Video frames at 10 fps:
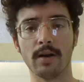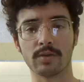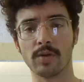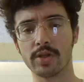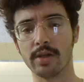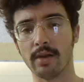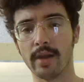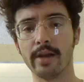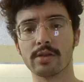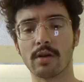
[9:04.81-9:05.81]
I was watching an
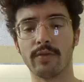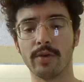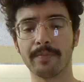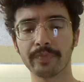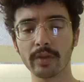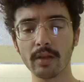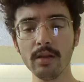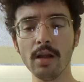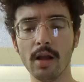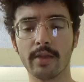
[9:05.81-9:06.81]
interview,
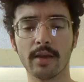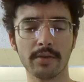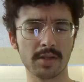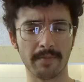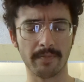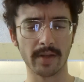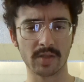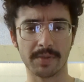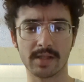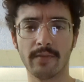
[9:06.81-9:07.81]
I think it was
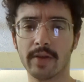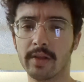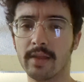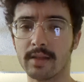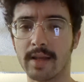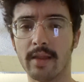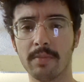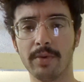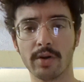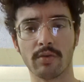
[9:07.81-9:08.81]
specifically the
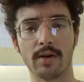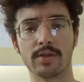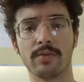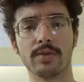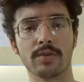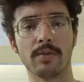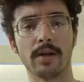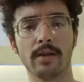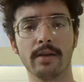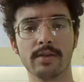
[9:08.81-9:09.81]
10th book, Crossroads of
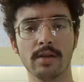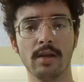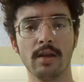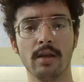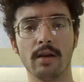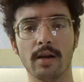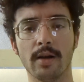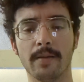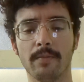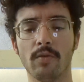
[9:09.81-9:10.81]
Twilight,
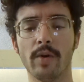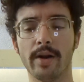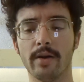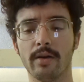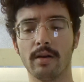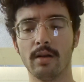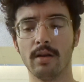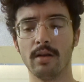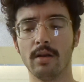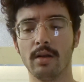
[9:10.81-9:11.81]
where
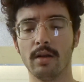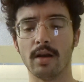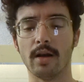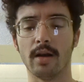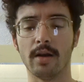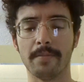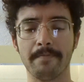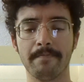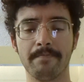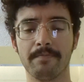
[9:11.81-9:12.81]

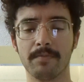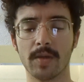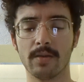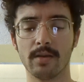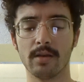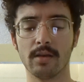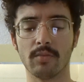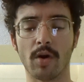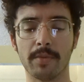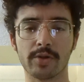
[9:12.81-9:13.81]

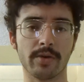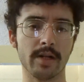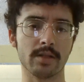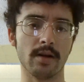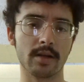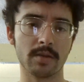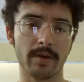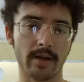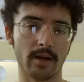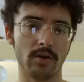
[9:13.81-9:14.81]
Robert Jordan talks
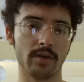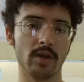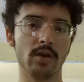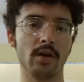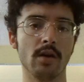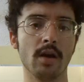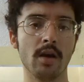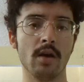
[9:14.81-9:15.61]
about how he